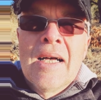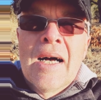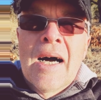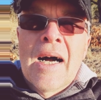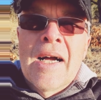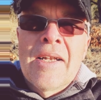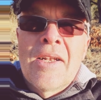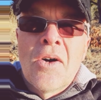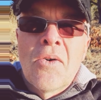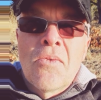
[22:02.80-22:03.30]

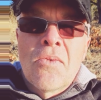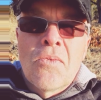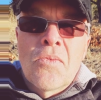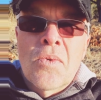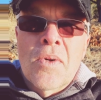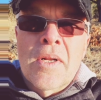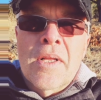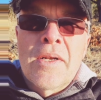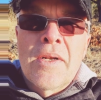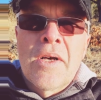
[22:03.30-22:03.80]
I don't
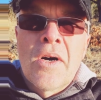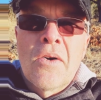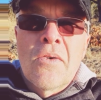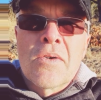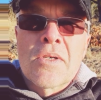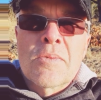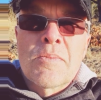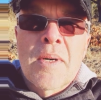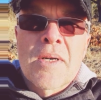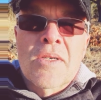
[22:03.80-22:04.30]
really know,
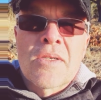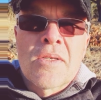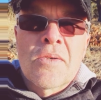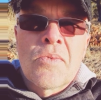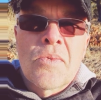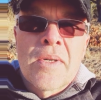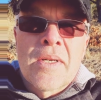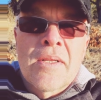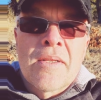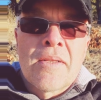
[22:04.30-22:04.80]
especially
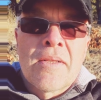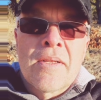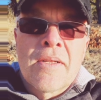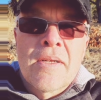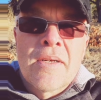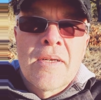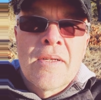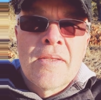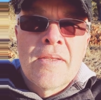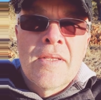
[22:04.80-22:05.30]
with
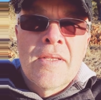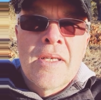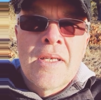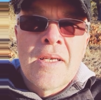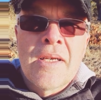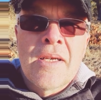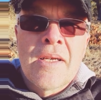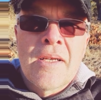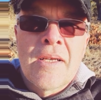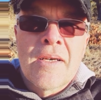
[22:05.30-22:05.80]

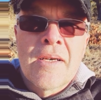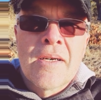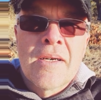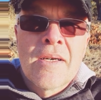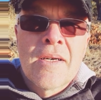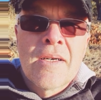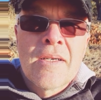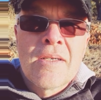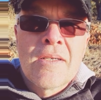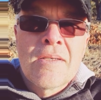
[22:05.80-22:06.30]
the
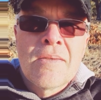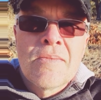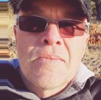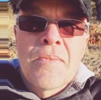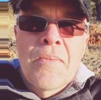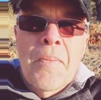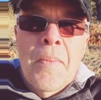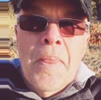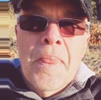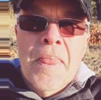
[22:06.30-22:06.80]

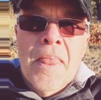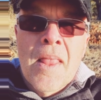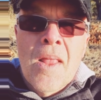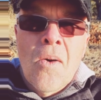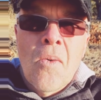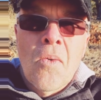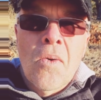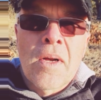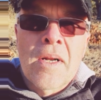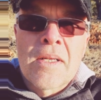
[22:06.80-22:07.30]

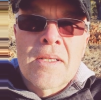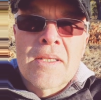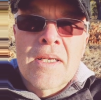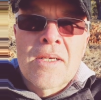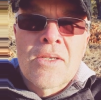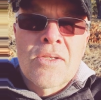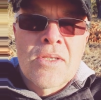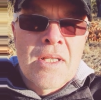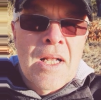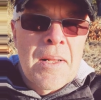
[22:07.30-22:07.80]

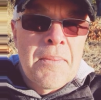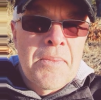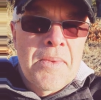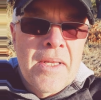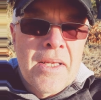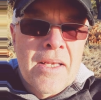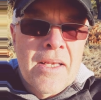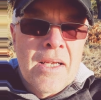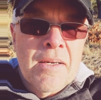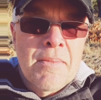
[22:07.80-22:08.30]
organization I'm
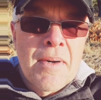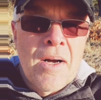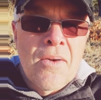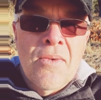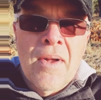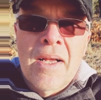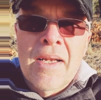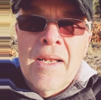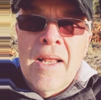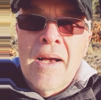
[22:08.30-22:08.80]
thinking about
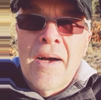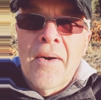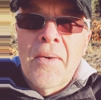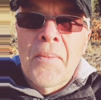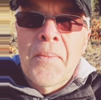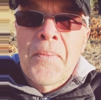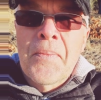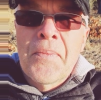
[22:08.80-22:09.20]
right now.